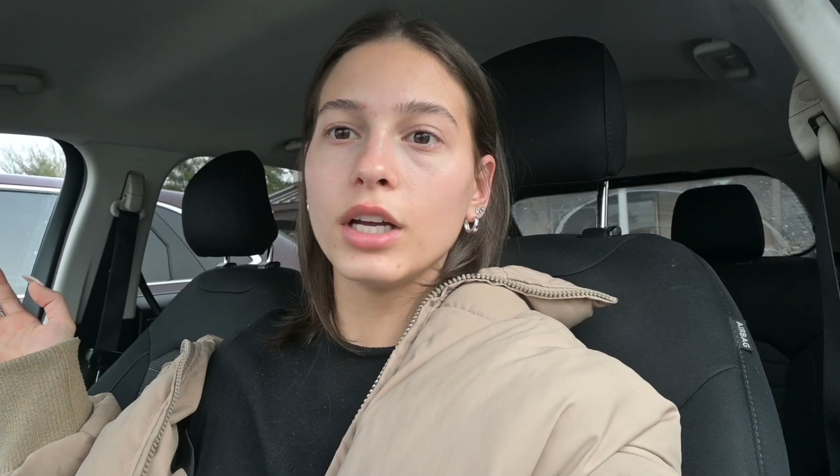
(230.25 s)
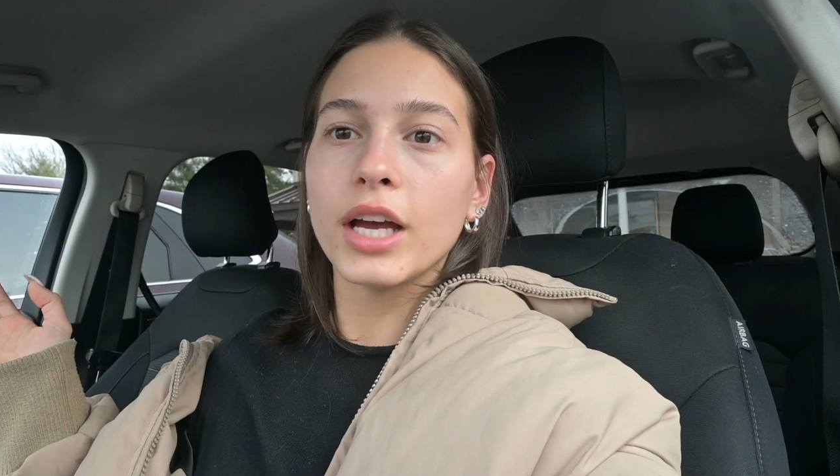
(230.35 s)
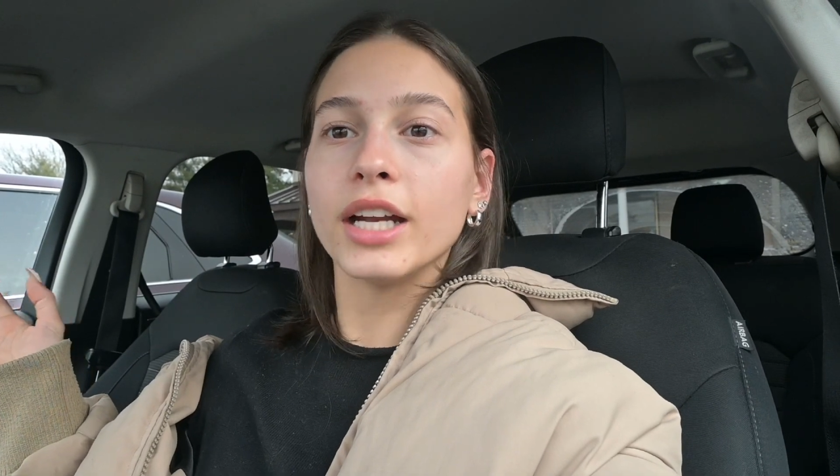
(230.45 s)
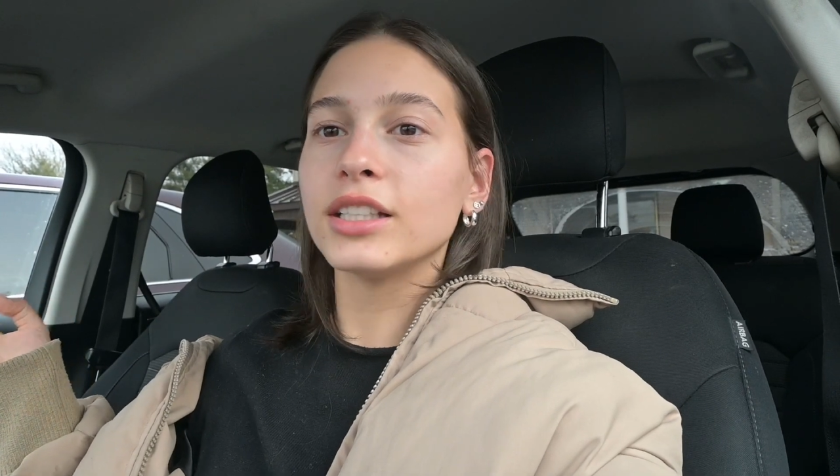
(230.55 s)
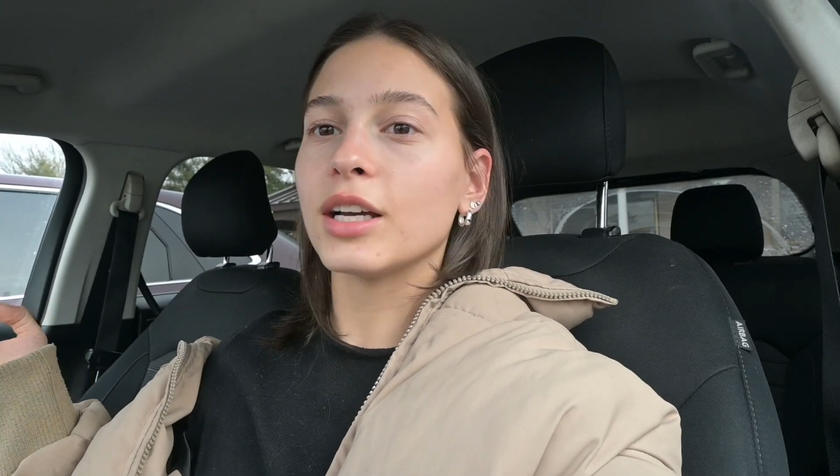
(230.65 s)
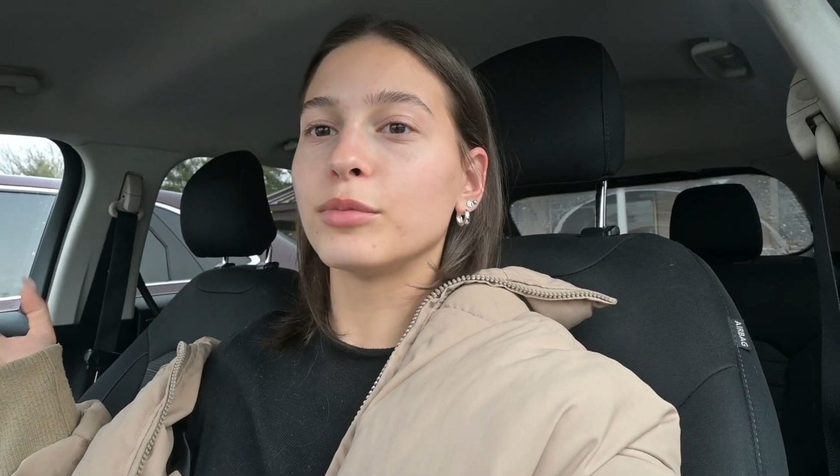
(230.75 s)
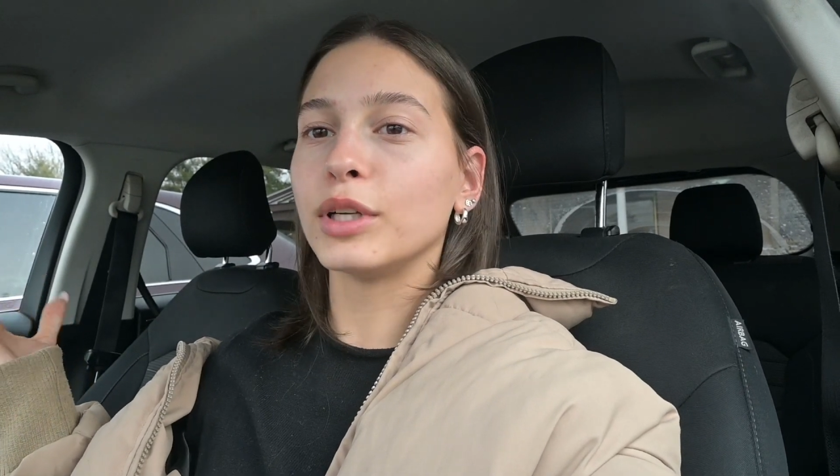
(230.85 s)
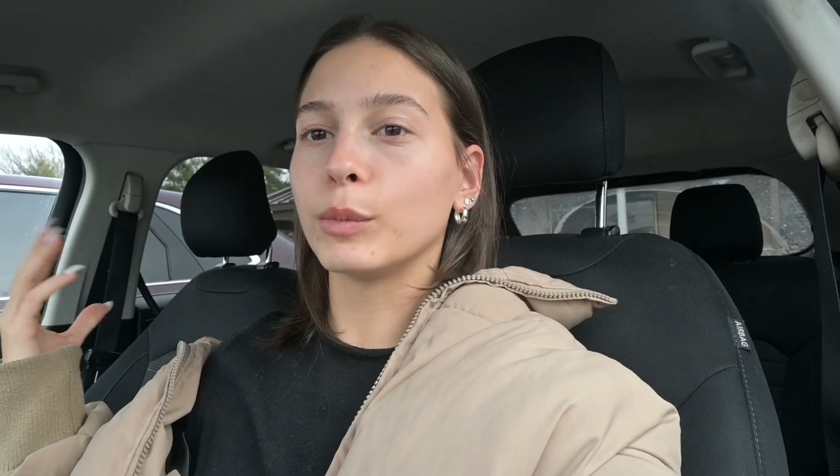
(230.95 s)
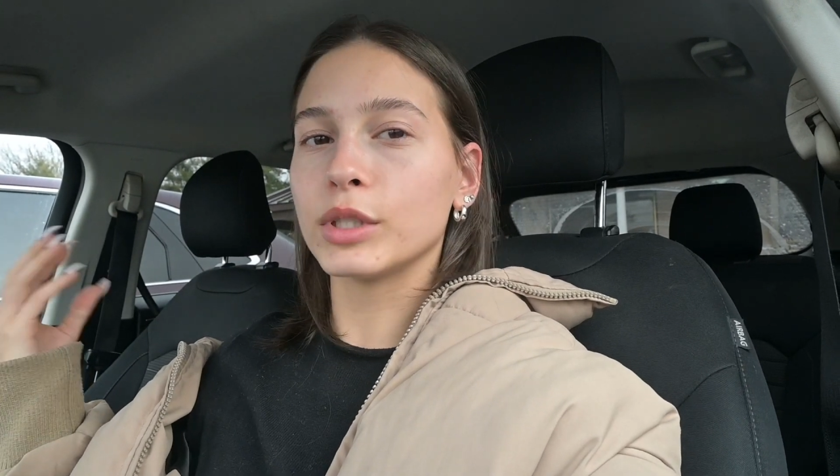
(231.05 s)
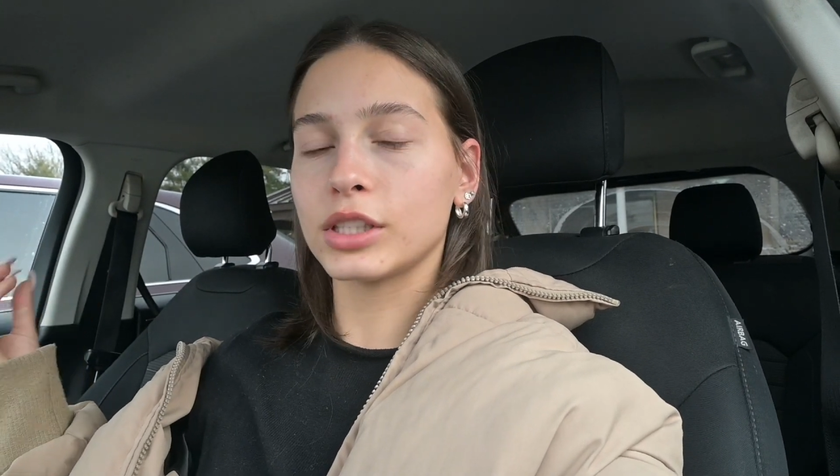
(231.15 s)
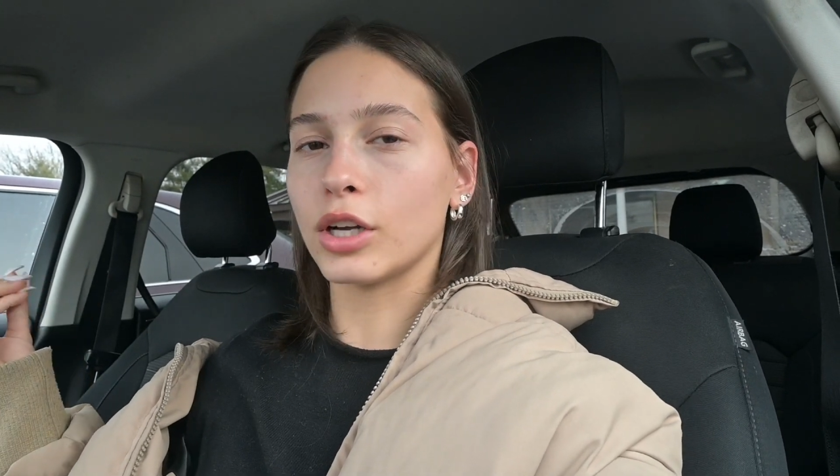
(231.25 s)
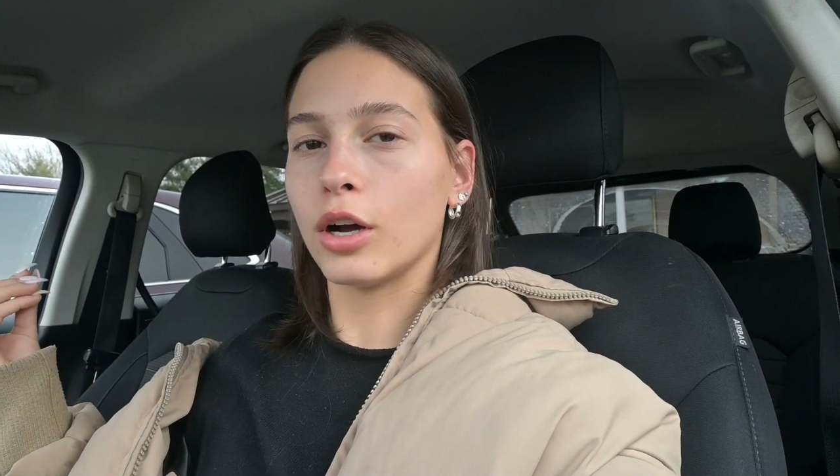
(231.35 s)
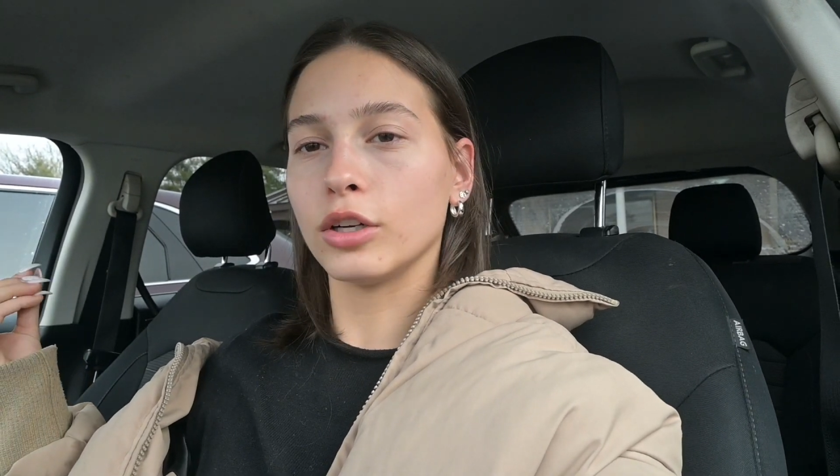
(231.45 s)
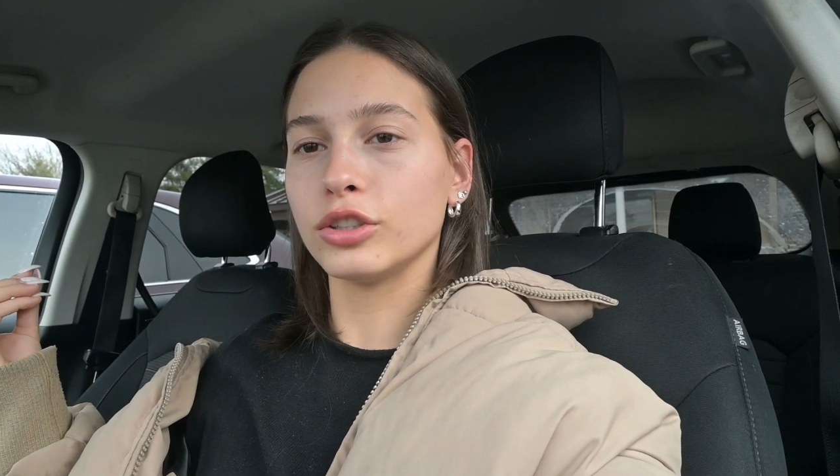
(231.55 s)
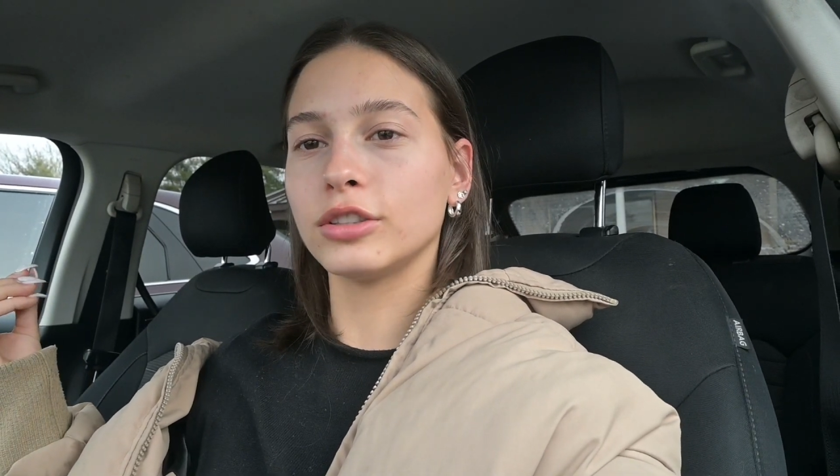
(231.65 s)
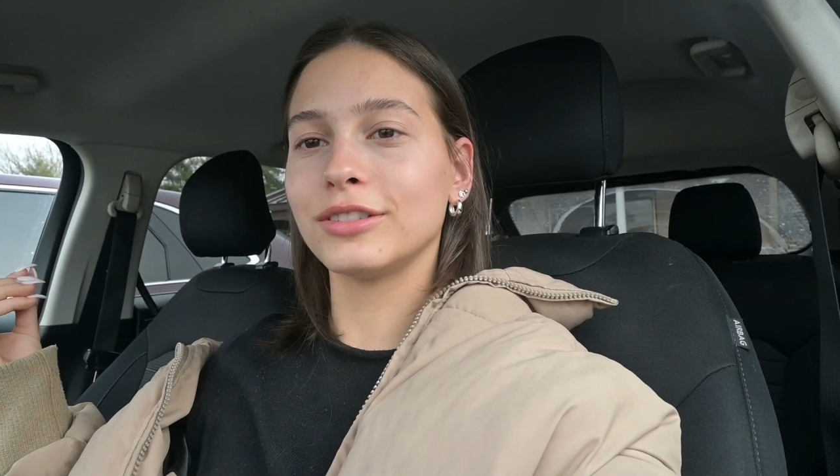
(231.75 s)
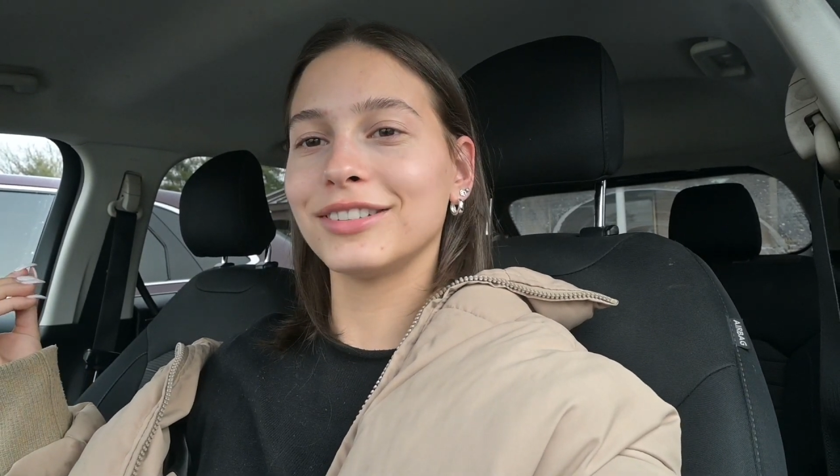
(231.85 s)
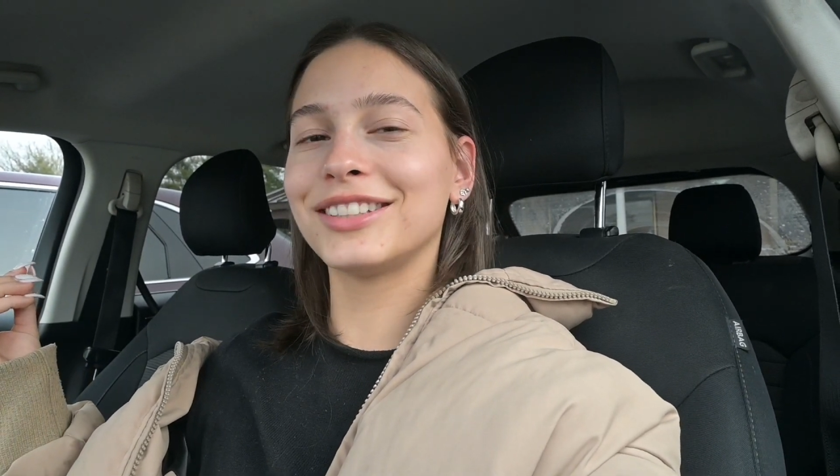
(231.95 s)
any type of like massage.